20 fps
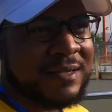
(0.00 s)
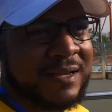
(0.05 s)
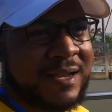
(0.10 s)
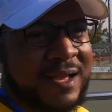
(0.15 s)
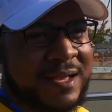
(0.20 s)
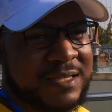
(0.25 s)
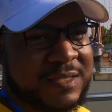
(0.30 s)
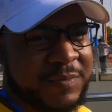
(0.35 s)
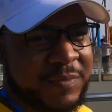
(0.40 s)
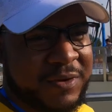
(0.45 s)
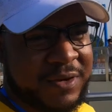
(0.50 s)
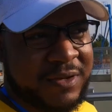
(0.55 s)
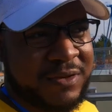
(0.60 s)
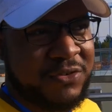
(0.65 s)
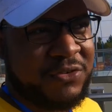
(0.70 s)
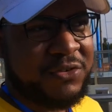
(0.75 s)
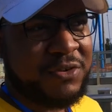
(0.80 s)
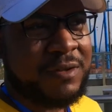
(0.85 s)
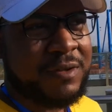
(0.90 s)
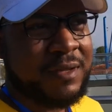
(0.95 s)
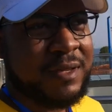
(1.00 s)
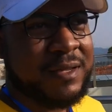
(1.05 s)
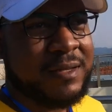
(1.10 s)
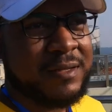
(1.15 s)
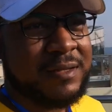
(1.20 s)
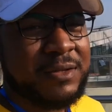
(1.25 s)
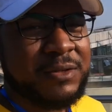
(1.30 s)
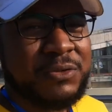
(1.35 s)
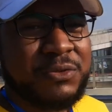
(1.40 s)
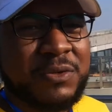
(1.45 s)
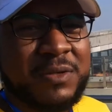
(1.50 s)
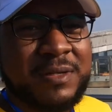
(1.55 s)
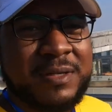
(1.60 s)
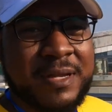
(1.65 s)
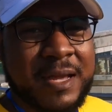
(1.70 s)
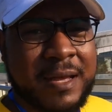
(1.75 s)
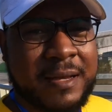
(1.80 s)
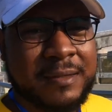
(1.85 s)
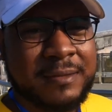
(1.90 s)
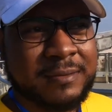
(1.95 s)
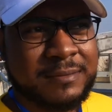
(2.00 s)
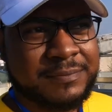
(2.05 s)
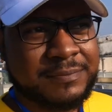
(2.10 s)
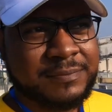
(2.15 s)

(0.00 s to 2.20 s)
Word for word: glass bridge in Yunyang.